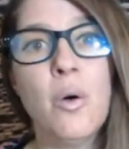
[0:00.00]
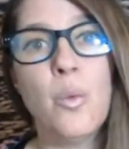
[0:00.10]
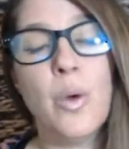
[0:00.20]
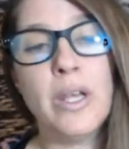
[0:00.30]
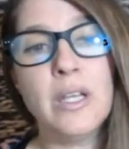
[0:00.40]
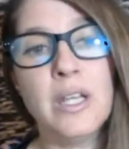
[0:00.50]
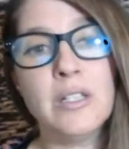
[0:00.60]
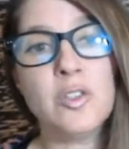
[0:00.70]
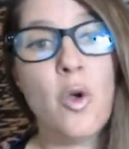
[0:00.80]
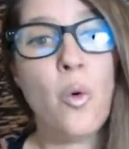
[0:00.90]

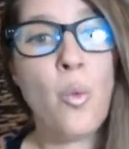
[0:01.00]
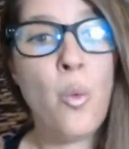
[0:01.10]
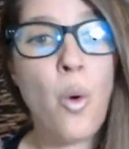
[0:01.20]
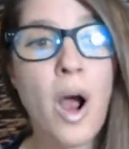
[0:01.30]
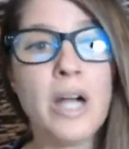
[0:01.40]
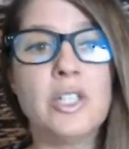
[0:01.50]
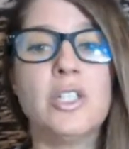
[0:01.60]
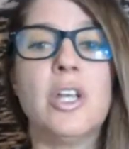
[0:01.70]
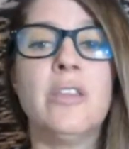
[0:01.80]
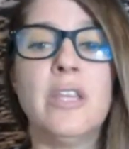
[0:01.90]
witness,
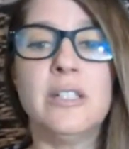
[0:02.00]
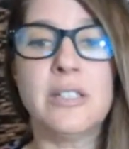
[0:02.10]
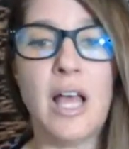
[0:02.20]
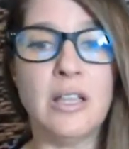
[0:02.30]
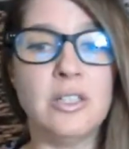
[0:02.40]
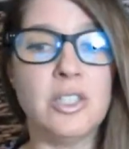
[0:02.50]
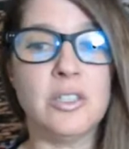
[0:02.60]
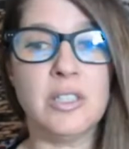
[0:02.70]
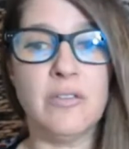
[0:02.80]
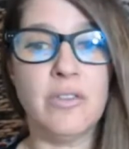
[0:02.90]
watch the
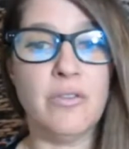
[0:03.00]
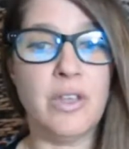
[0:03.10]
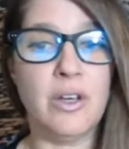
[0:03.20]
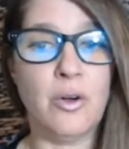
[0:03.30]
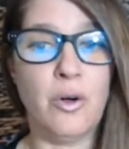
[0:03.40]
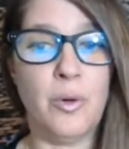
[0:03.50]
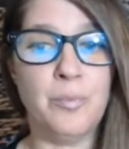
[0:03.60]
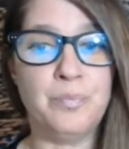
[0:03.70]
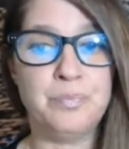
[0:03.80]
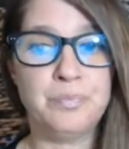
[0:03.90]
intelligence of the vehicle,